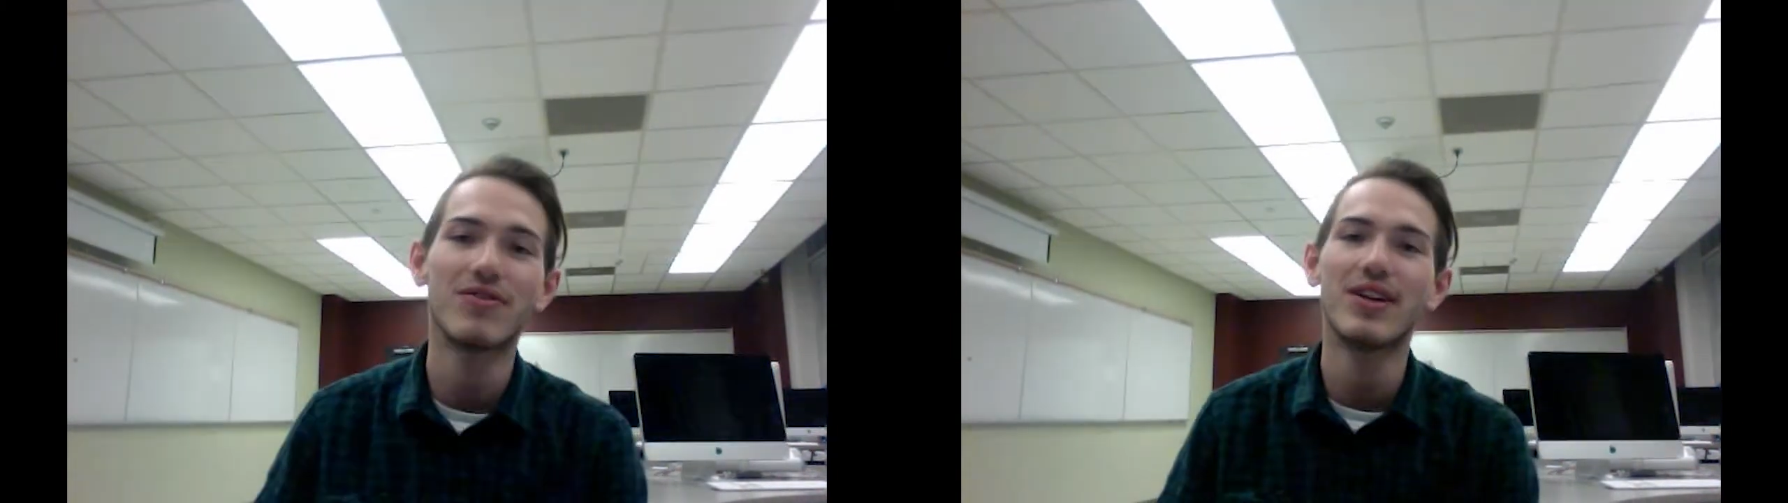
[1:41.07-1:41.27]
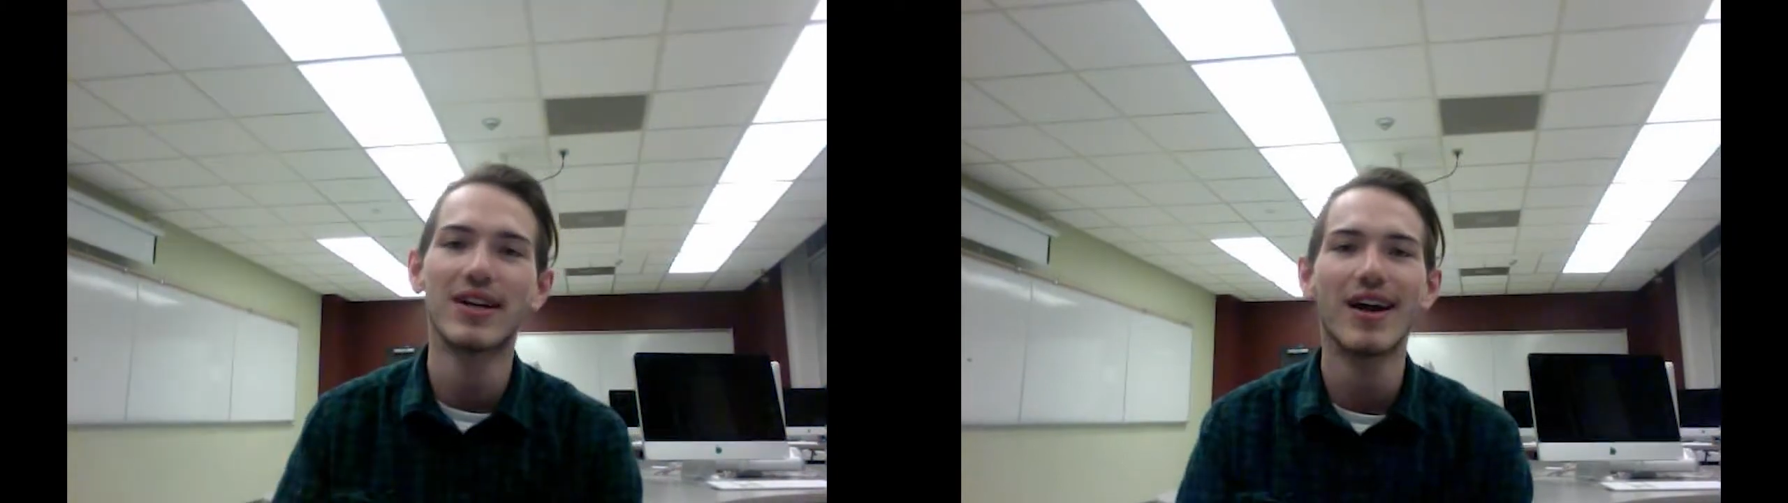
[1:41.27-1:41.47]

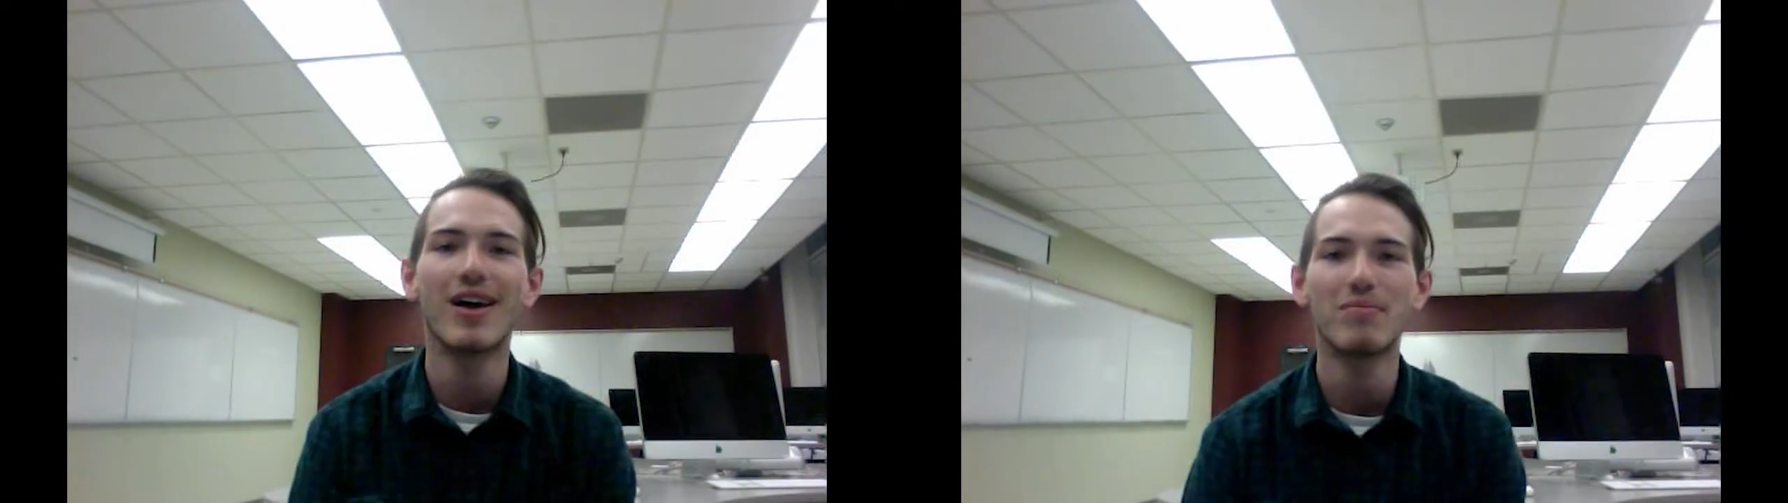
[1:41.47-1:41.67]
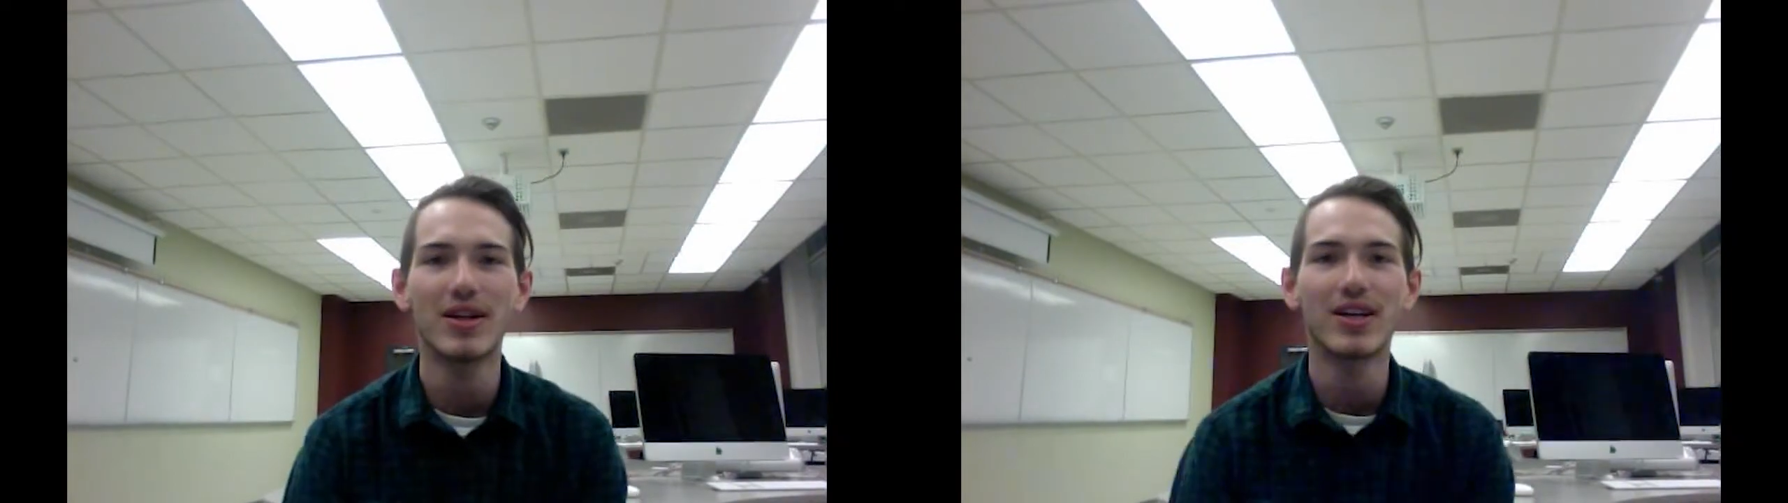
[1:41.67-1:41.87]
Feeding
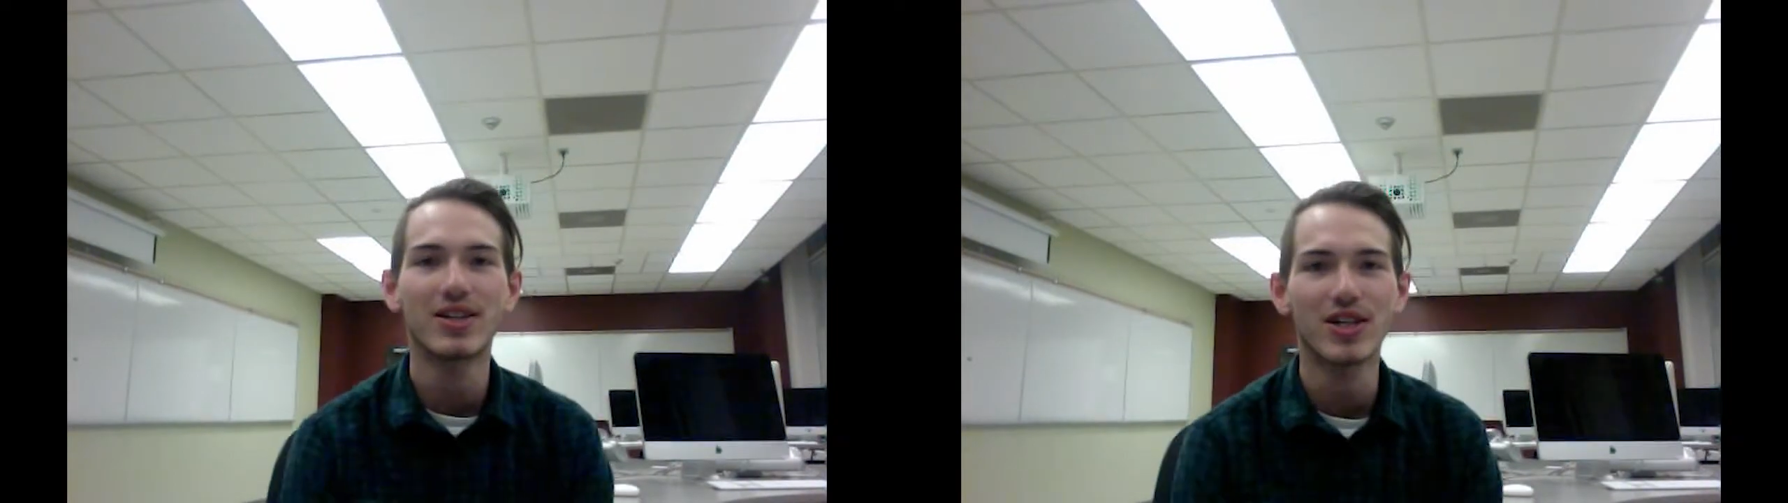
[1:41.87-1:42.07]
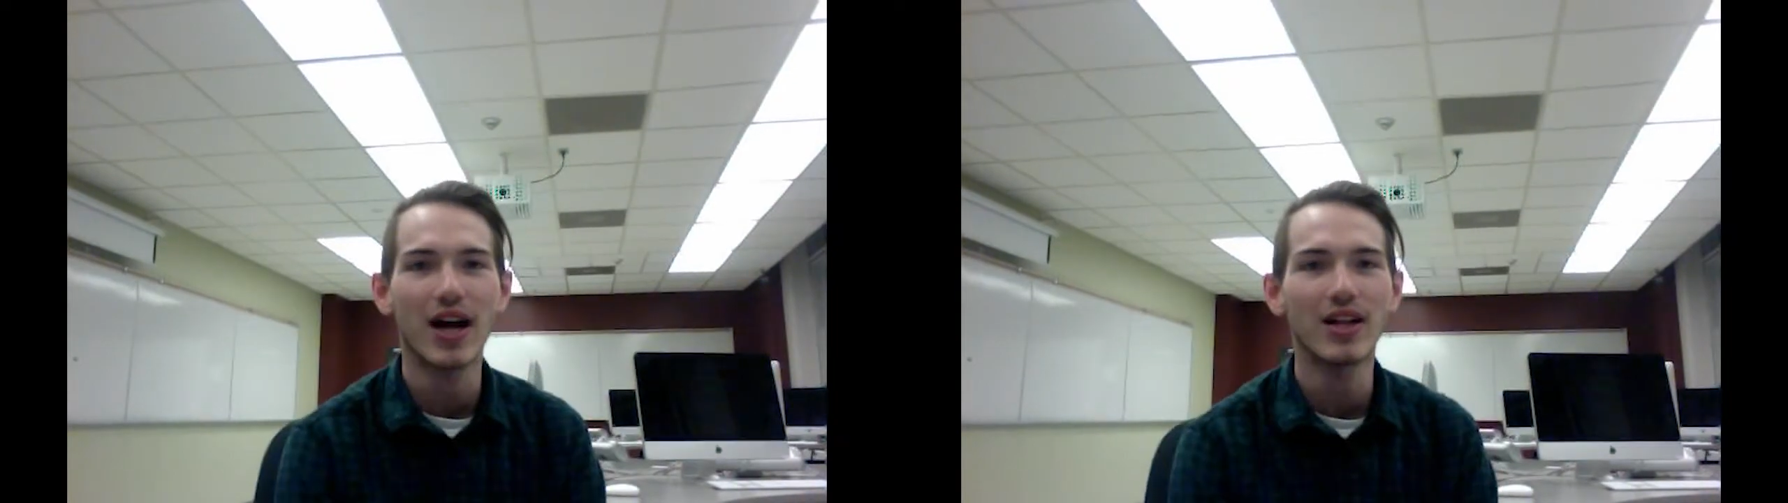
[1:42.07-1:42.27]
9
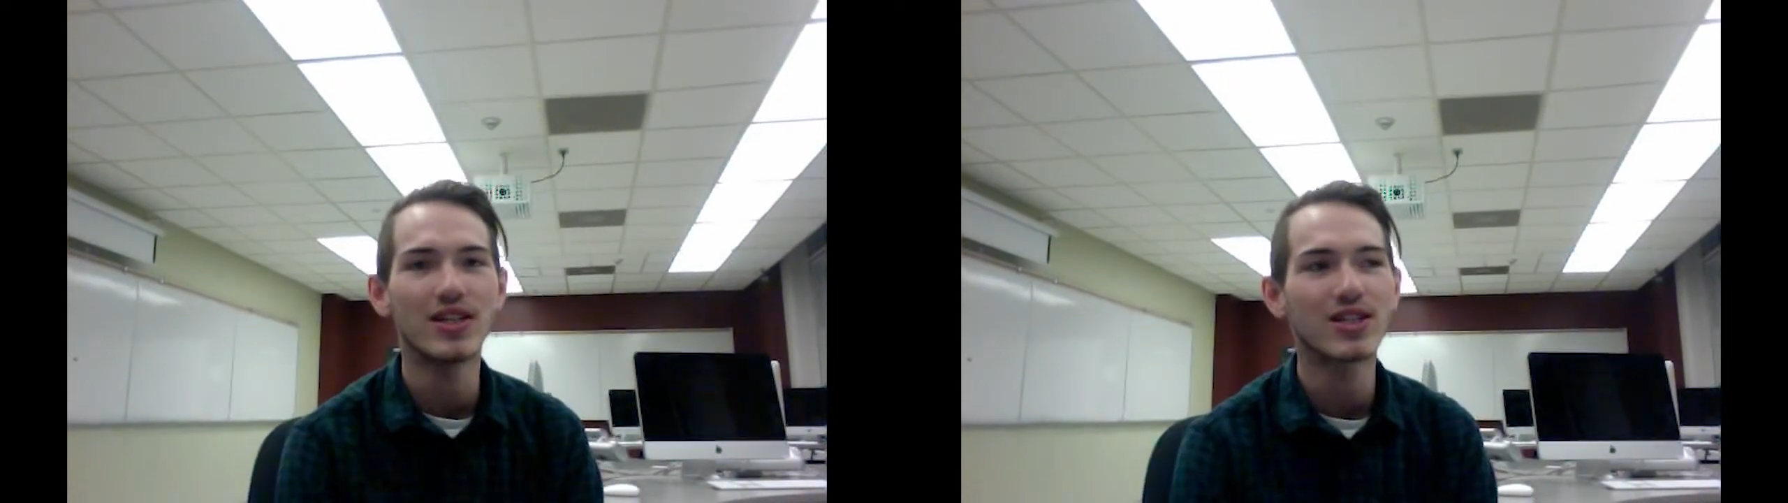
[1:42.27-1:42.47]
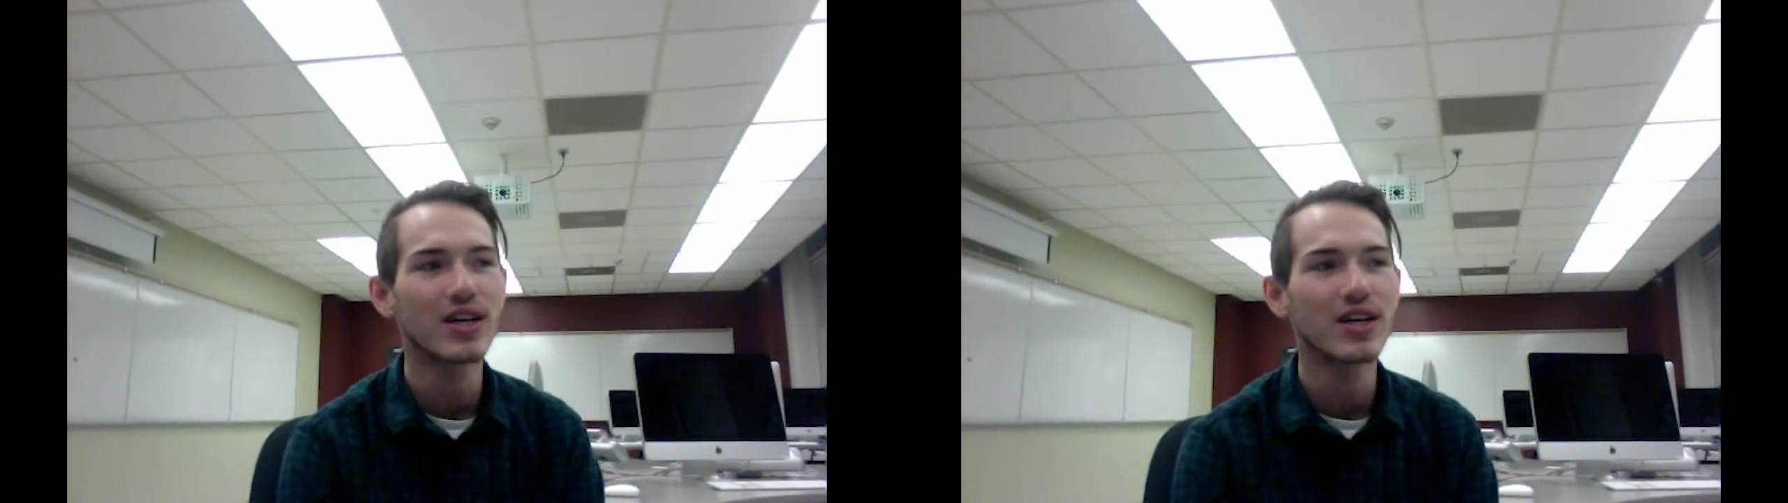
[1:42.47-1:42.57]
Billion Challenge.